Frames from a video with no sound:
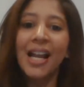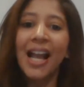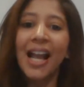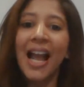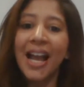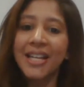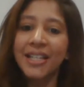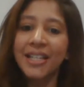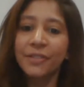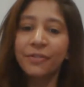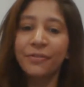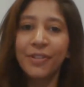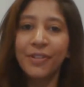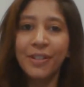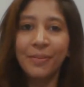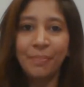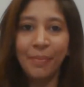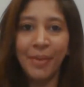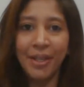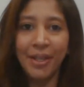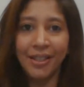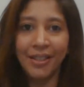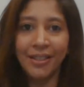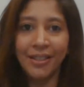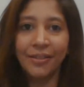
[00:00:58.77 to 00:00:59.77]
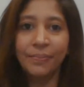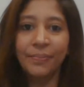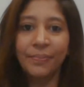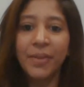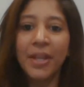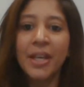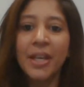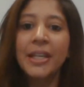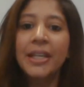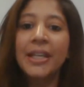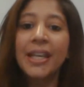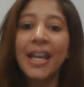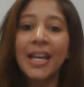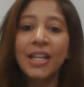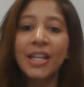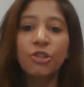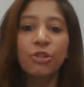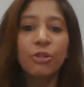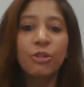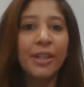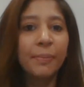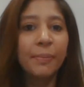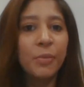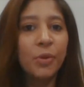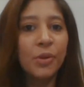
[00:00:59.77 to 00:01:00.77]
and a filmmaker. He has
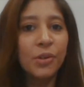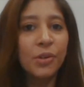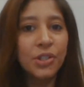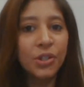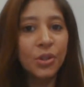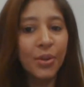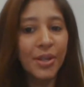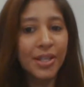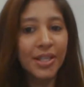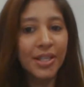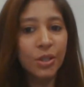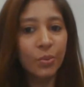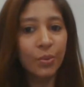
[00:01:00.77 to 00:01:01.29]
three books to his